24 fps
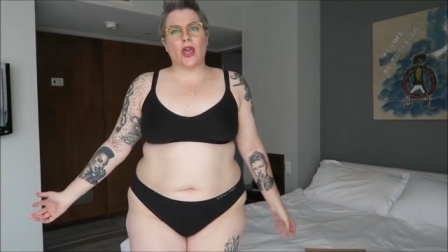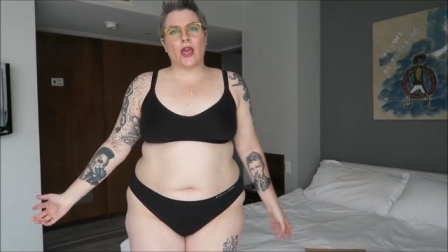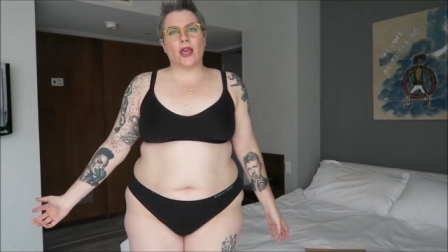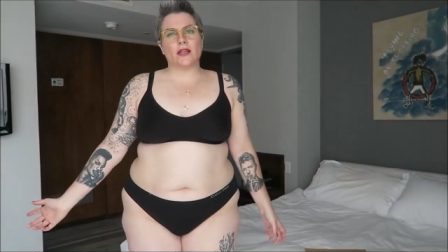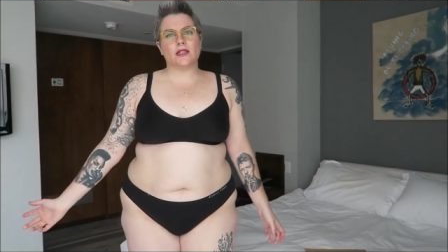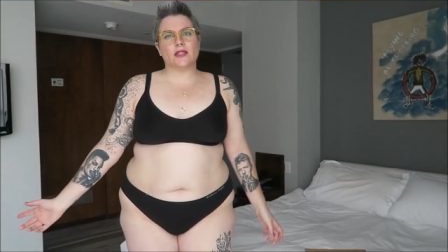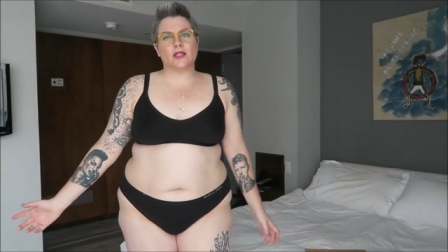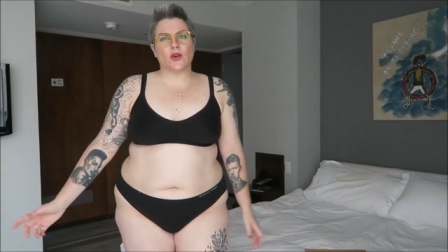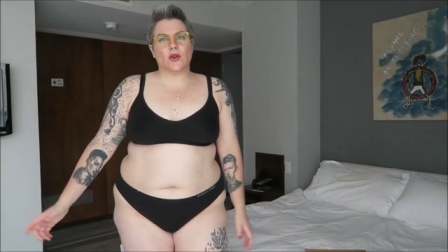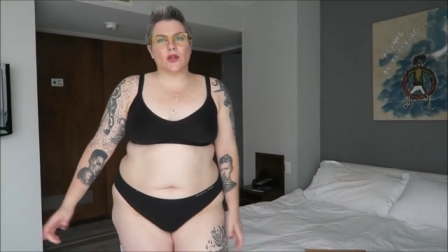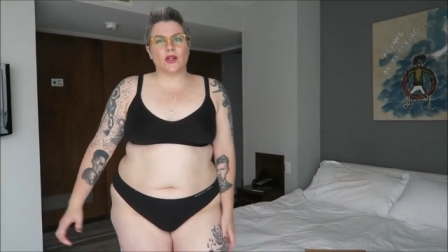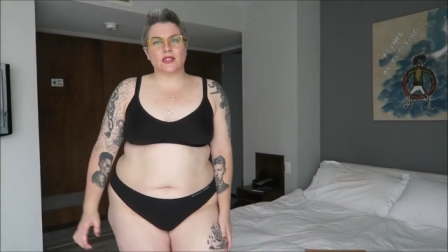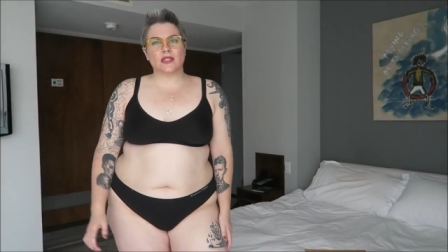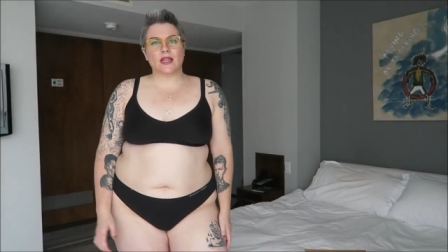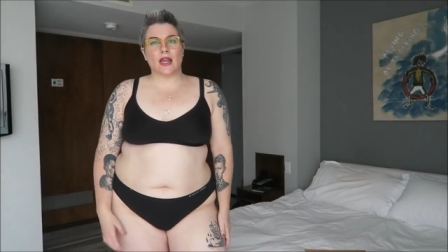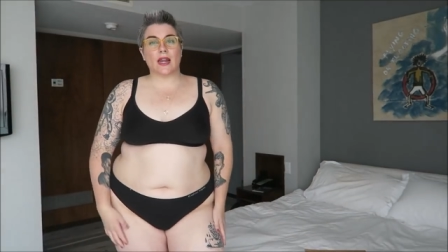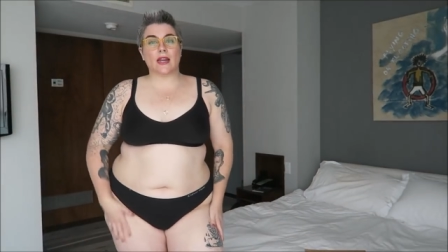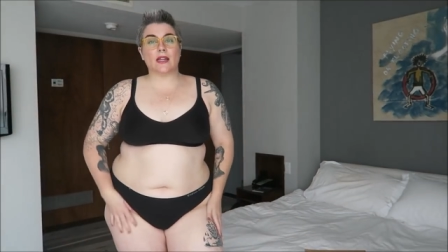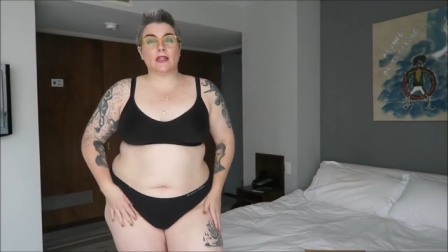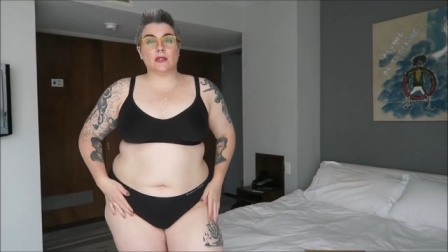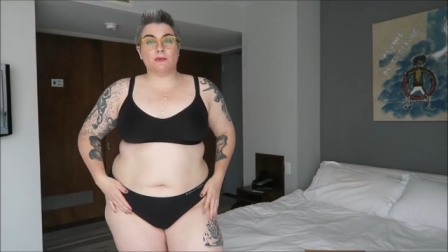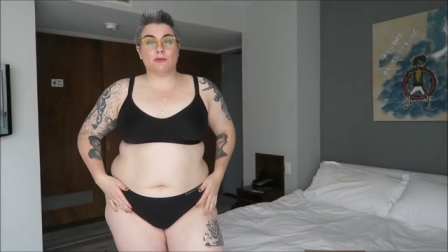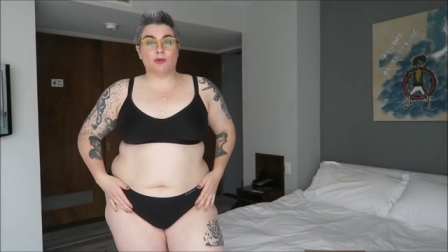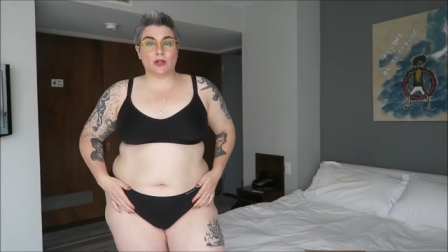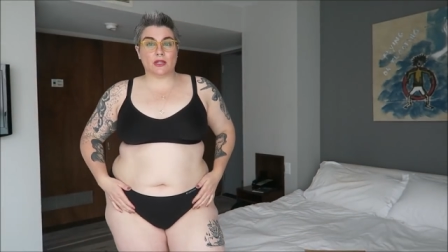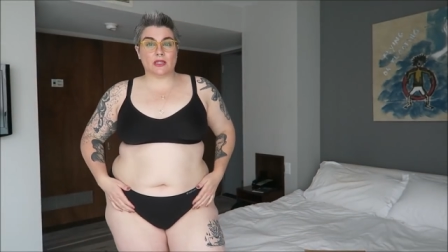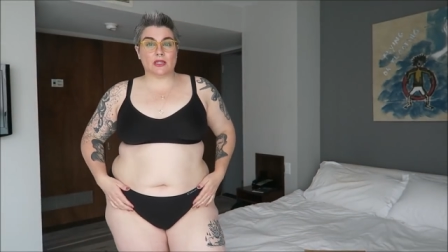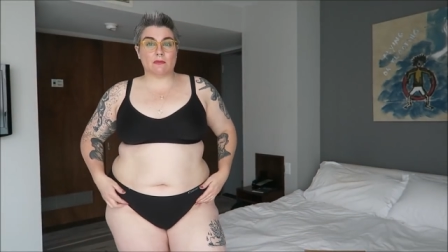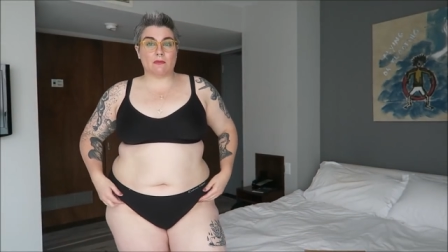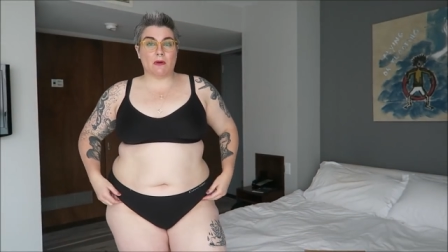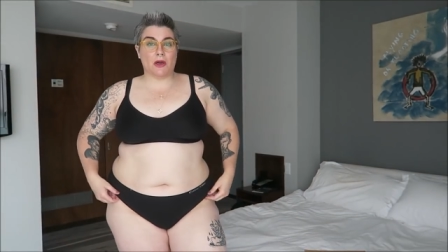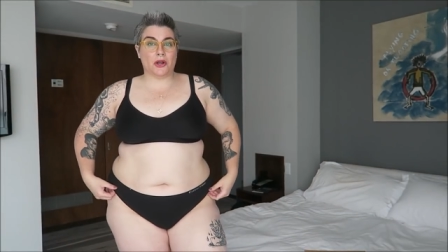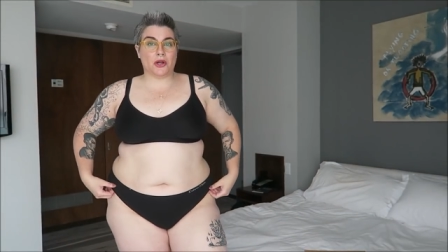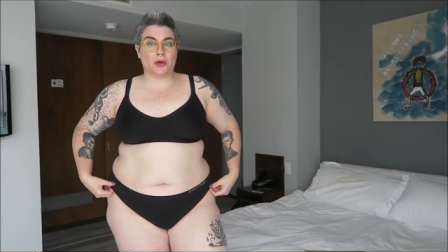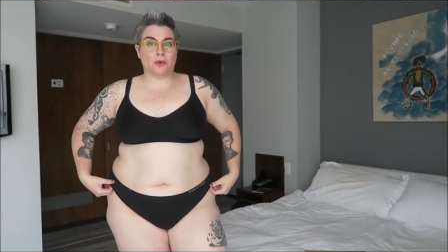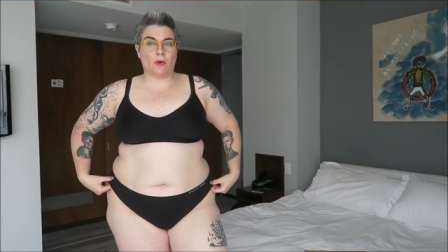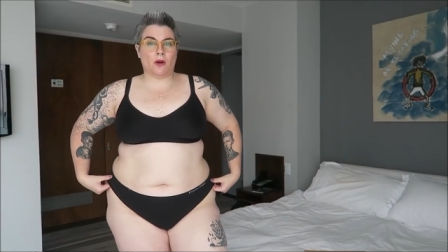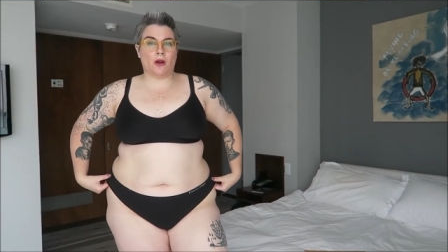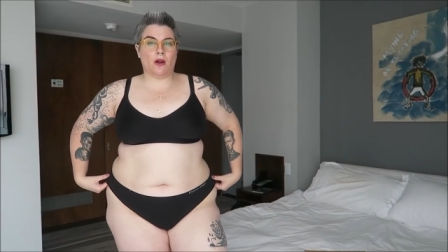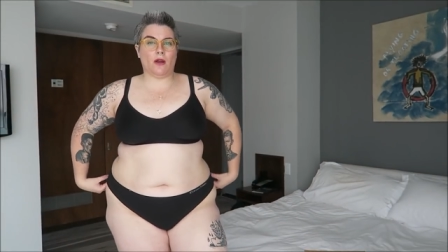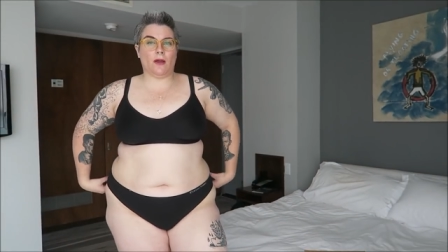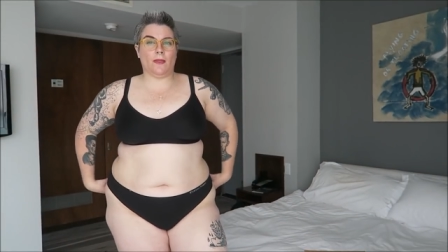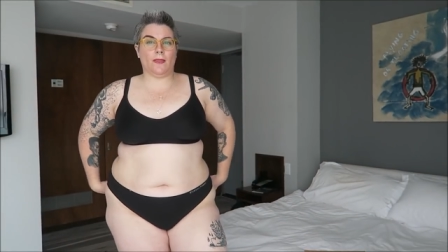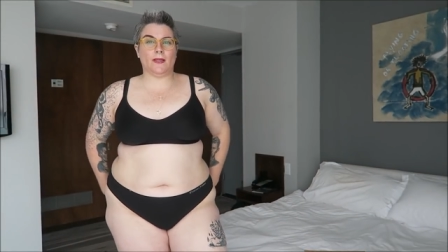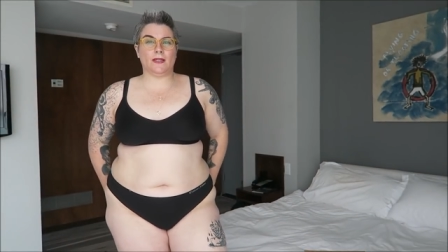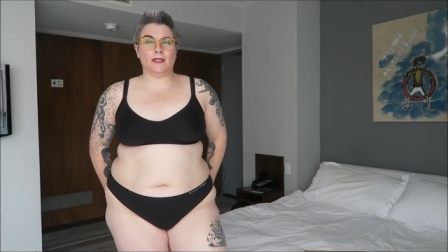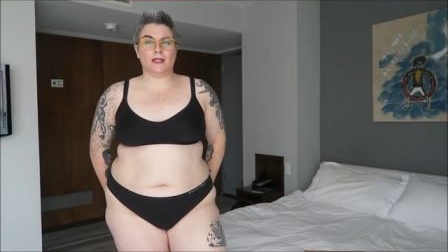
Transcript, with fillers: Okay, so I decided to put some underwear on.